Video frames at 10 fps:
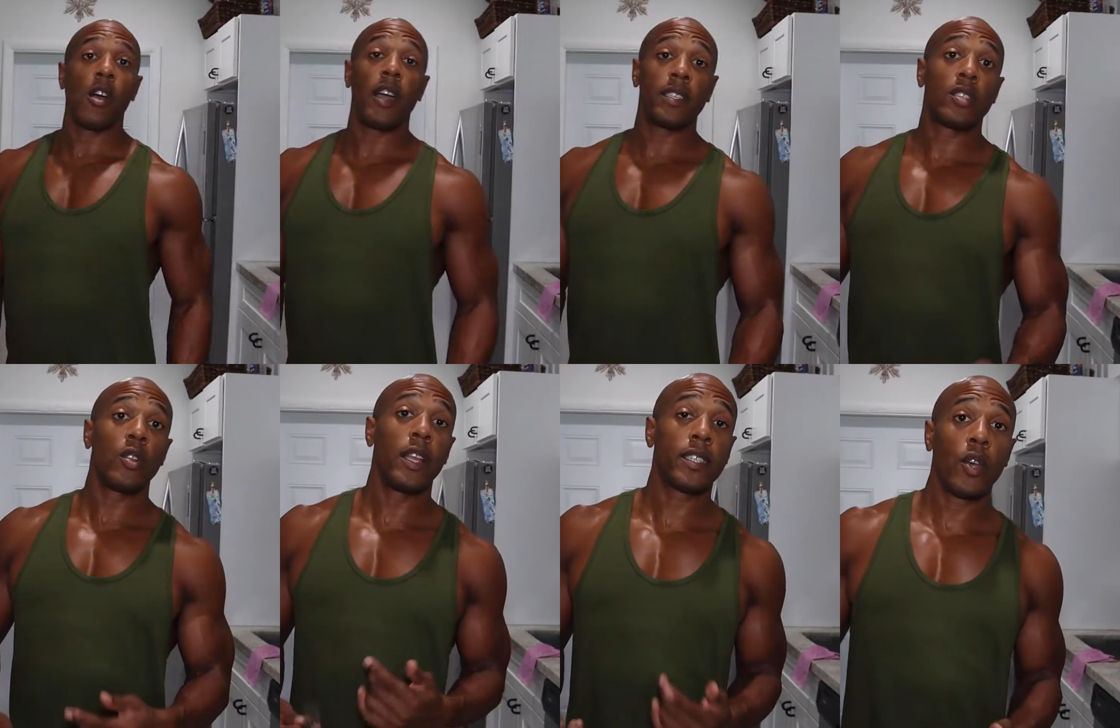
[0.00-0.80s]
All right,
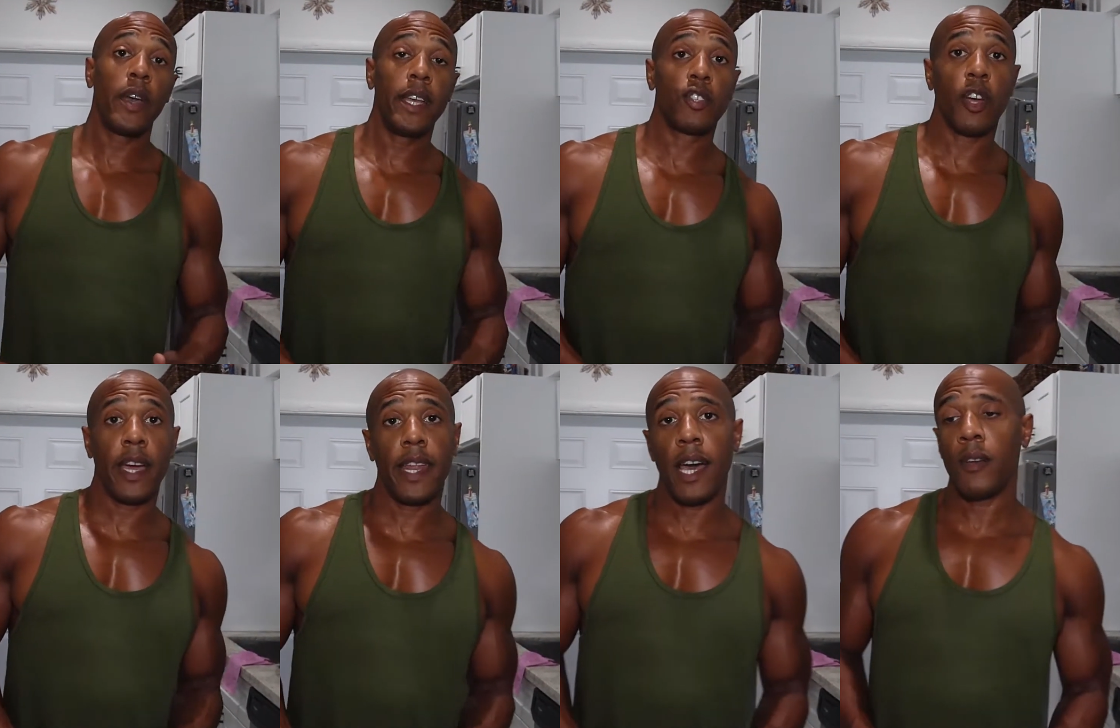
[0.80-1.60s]
so let's go ahead and
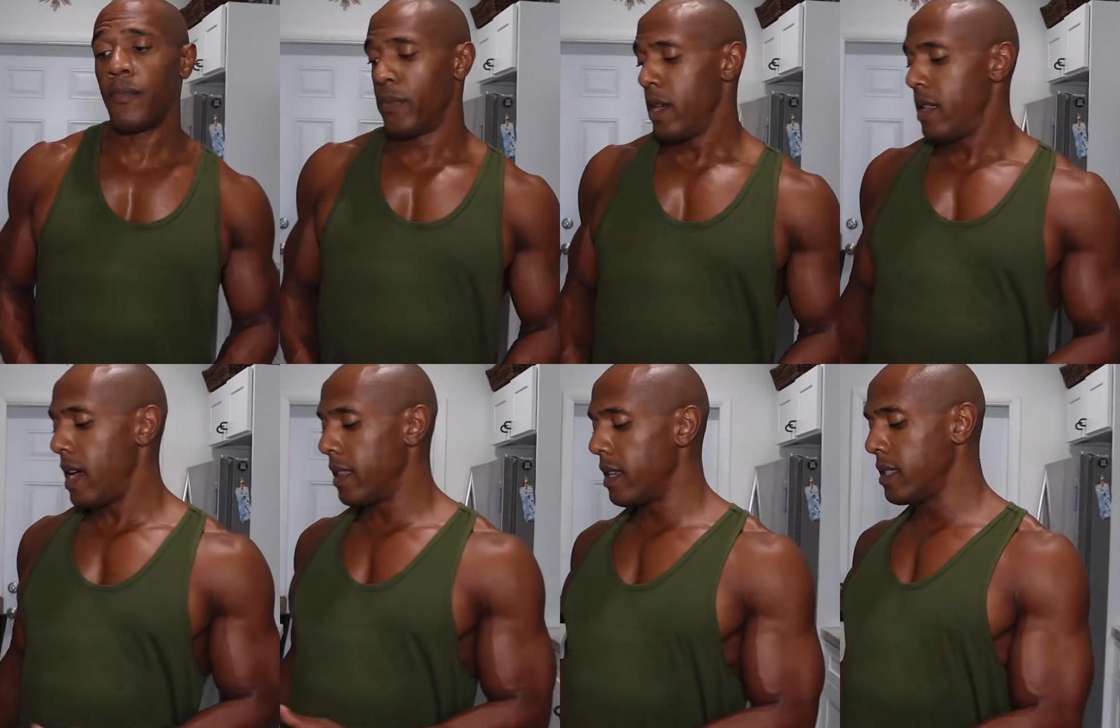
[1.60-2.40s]
try it out.
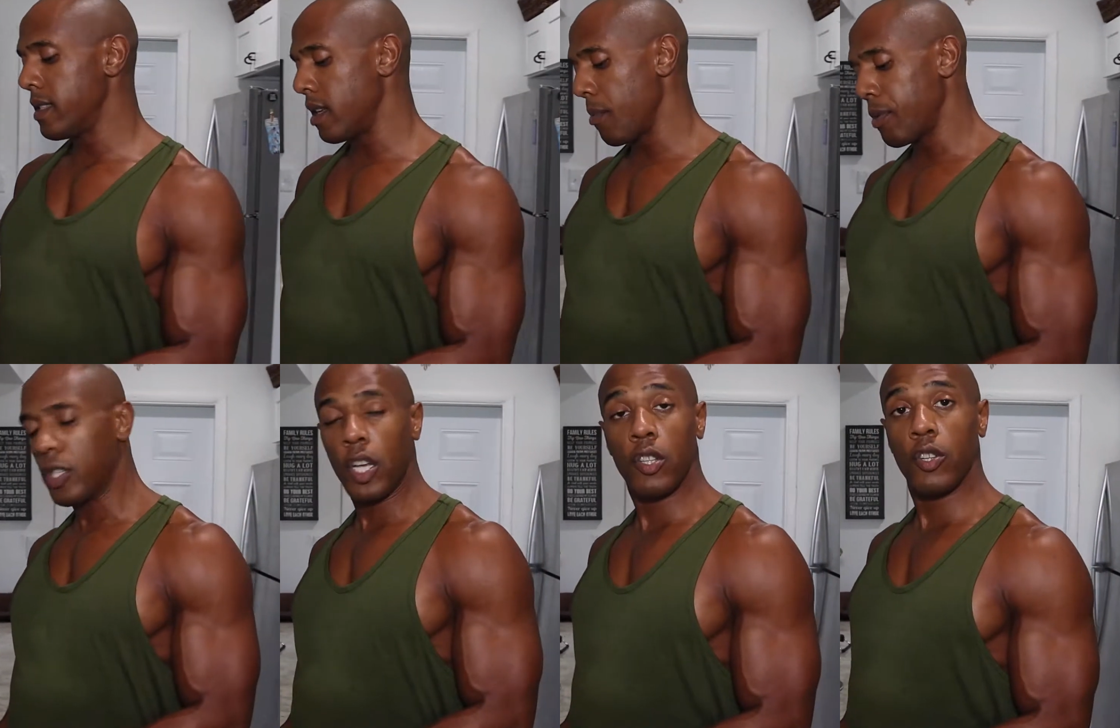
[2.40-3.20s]
Now, this is a
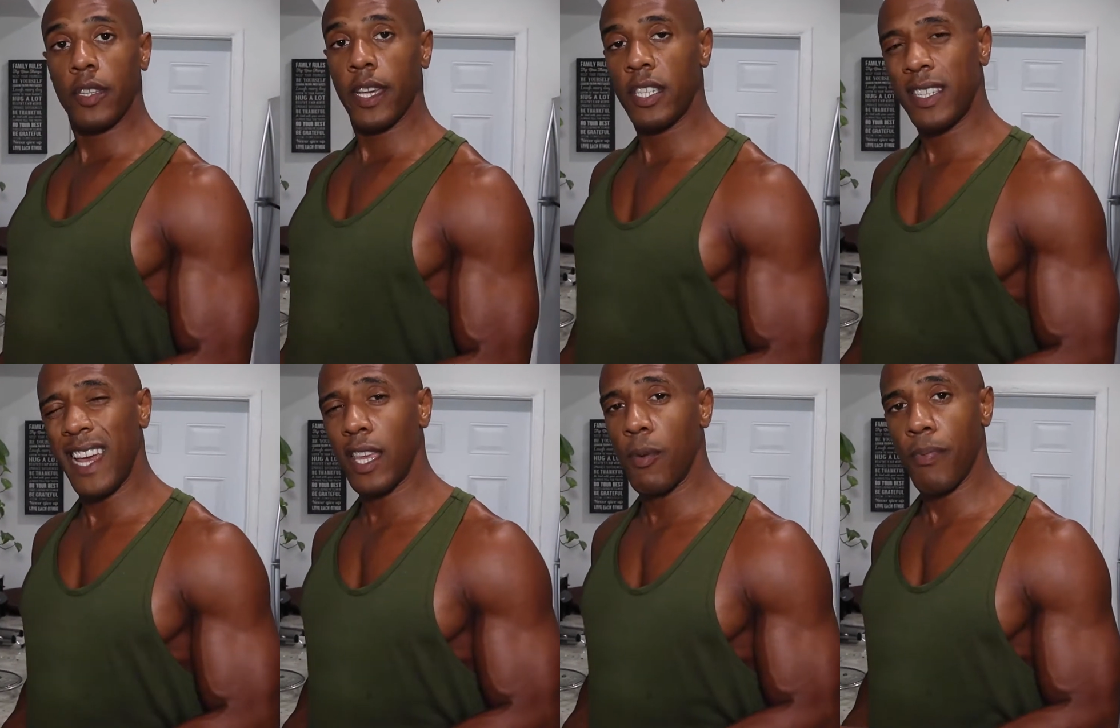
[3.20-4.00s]
particular dish
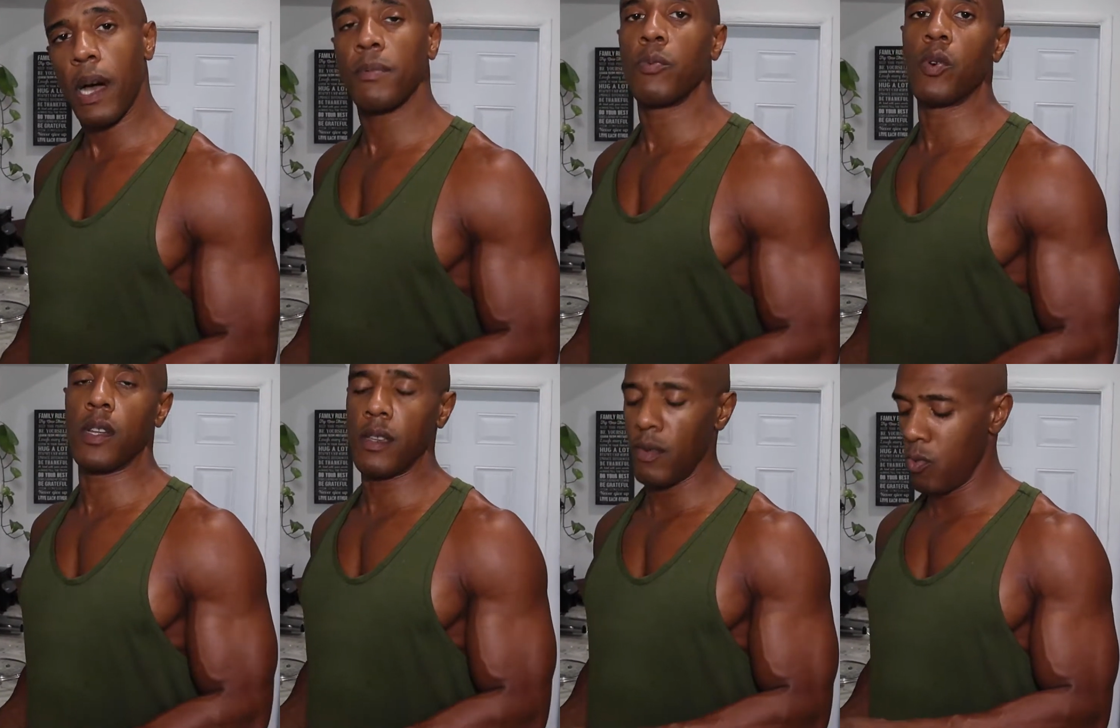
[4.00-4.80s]
that you probably
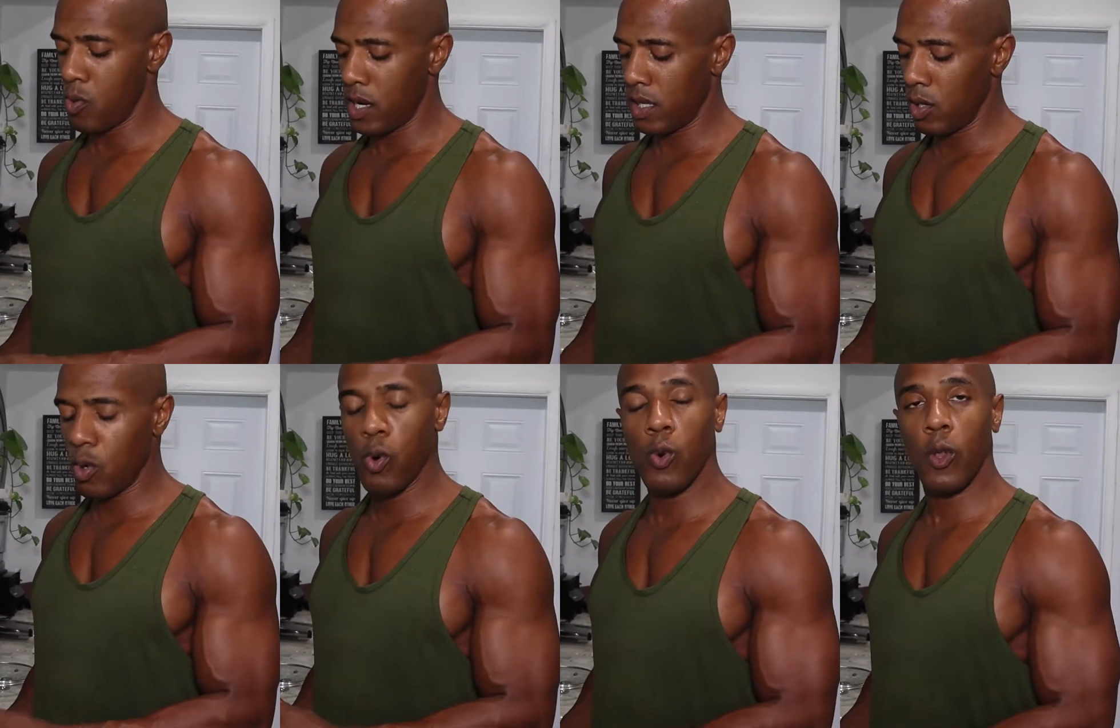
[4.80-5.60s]
want it to
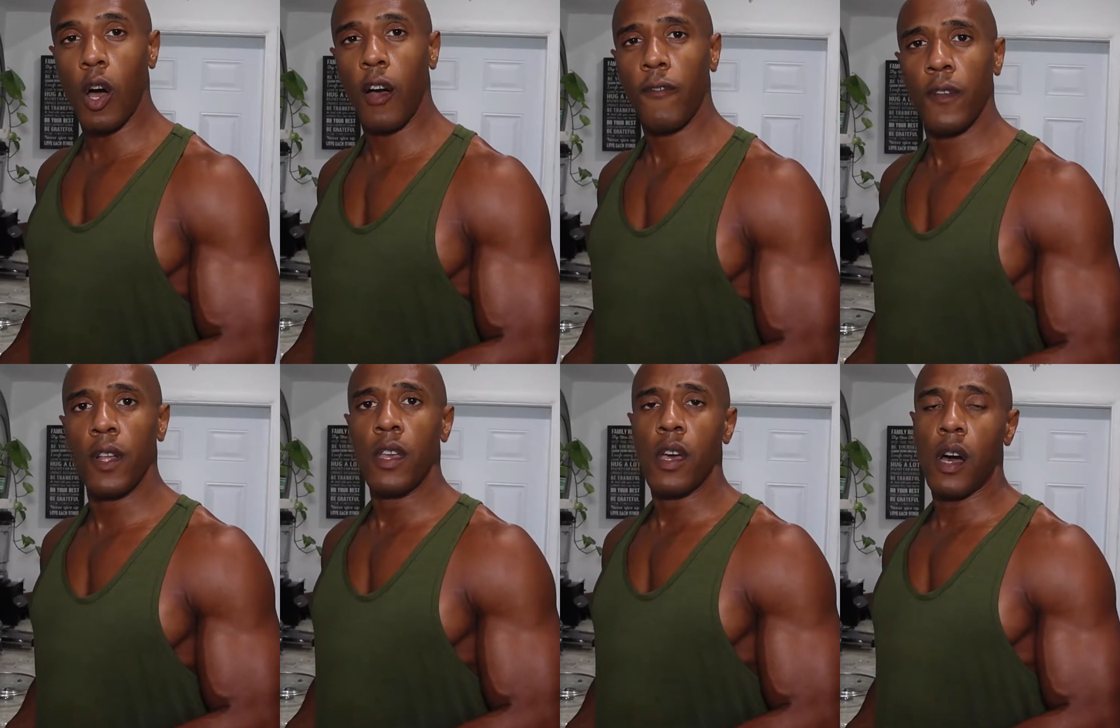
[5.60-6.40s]
cool off
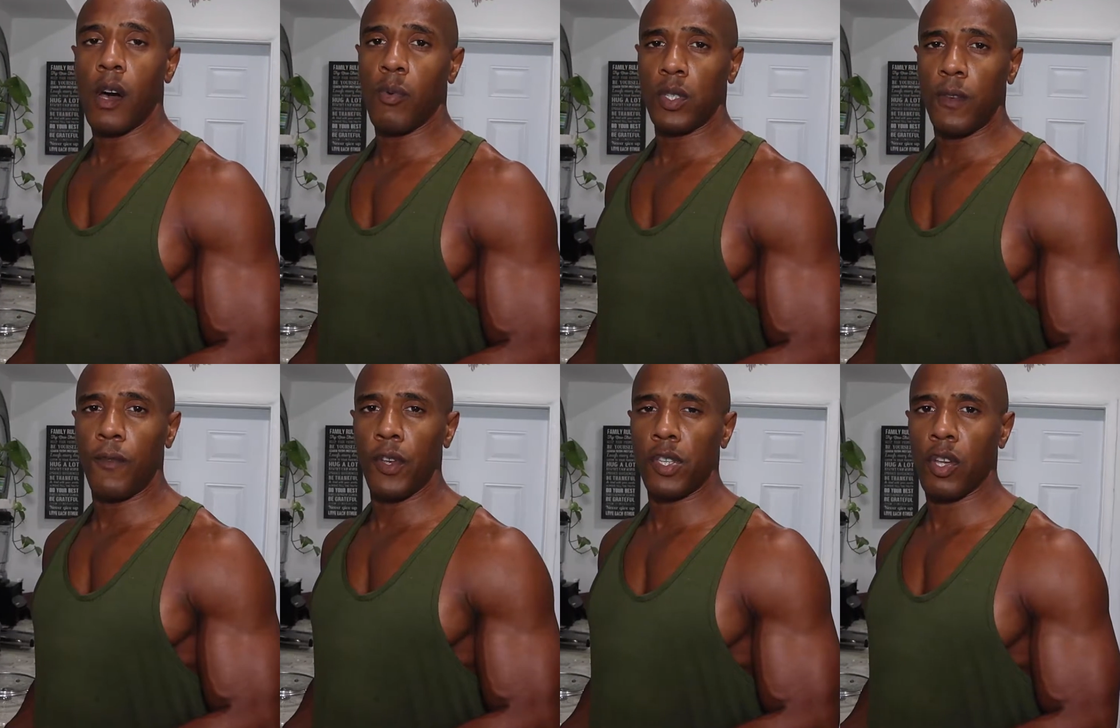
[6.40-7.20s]
once you
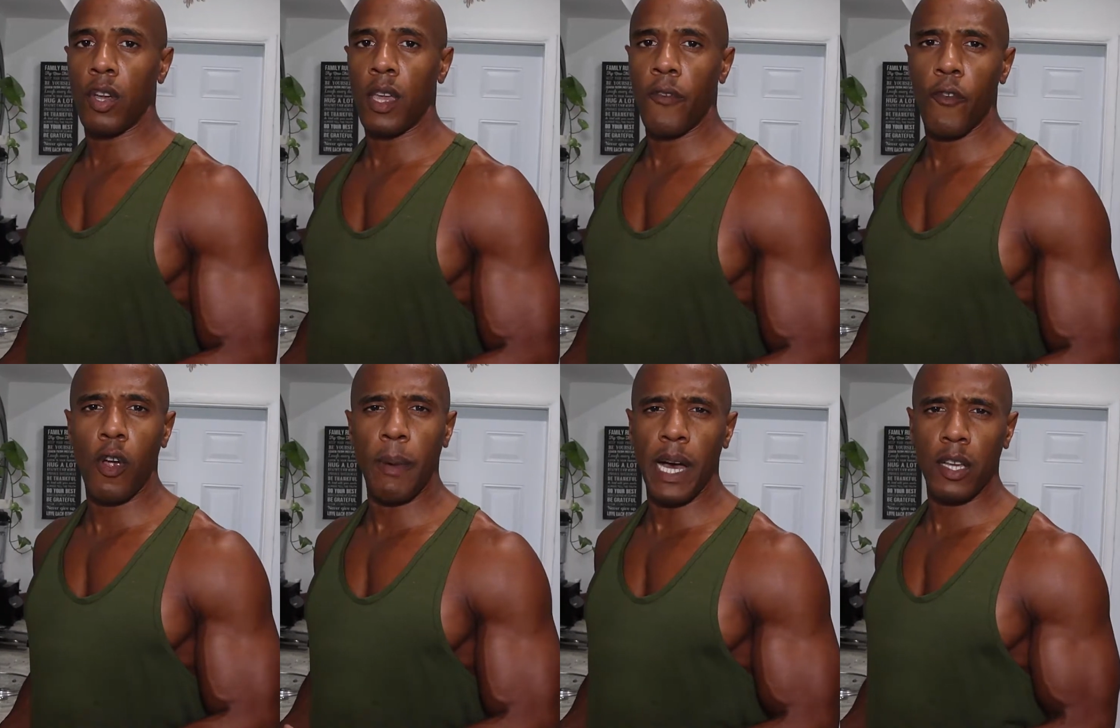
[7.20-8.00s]
finish cooking for
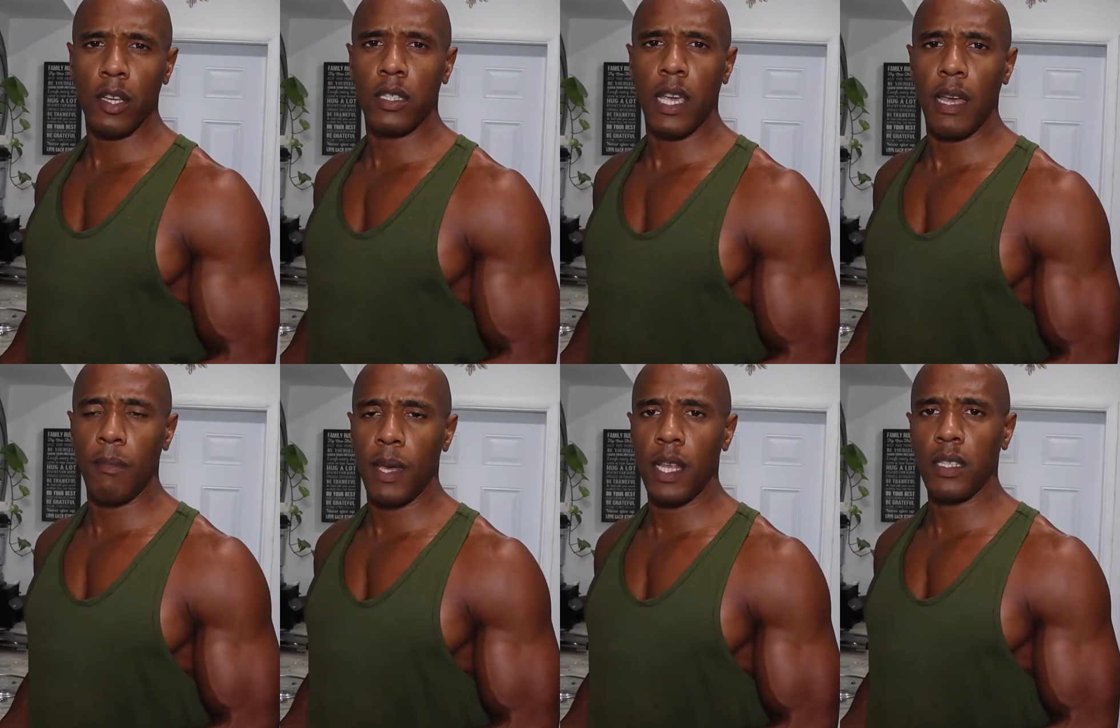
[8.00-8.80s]
about a good 10
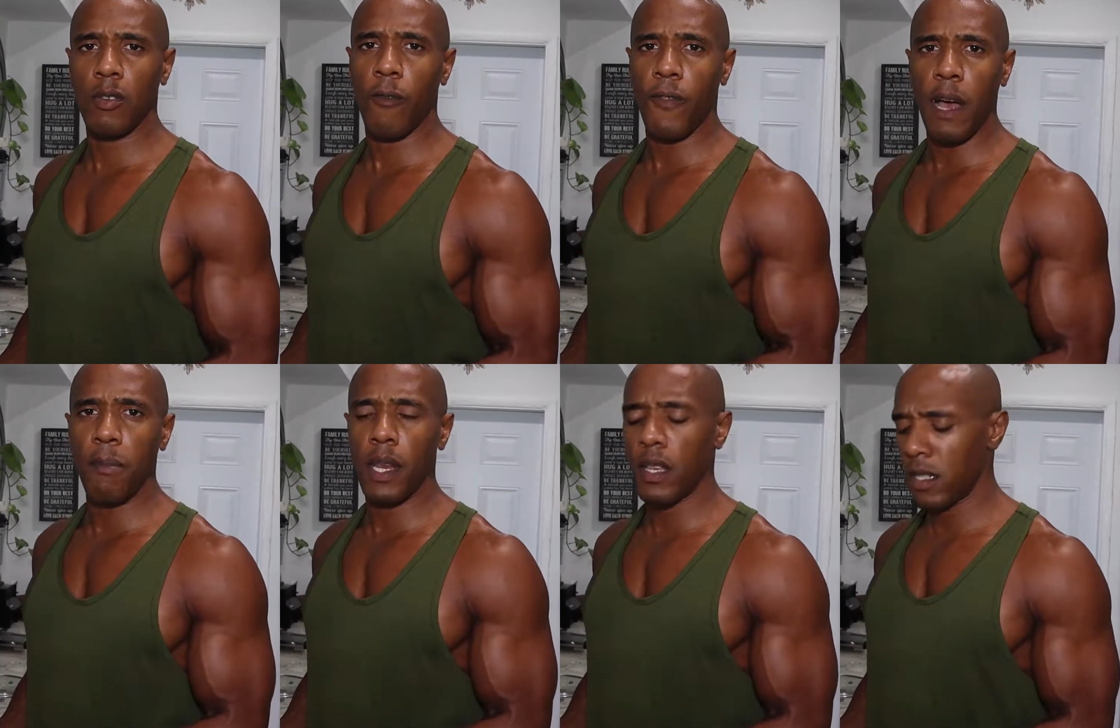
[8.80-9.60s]
minutes or 5
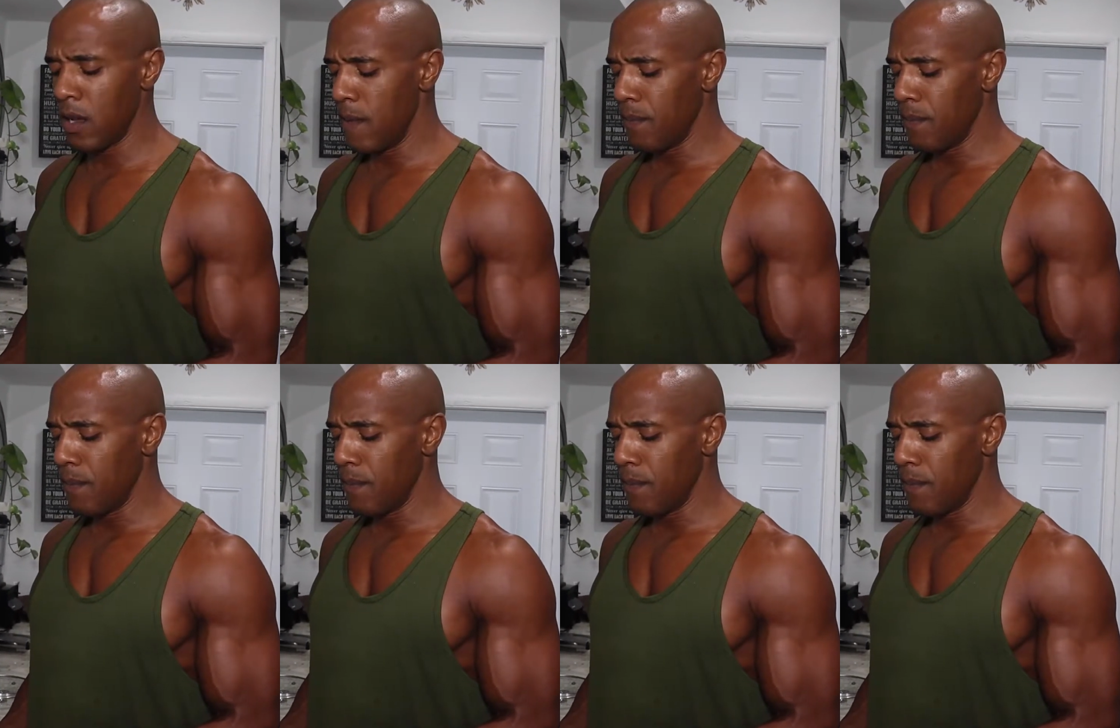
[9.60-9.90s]
minutes.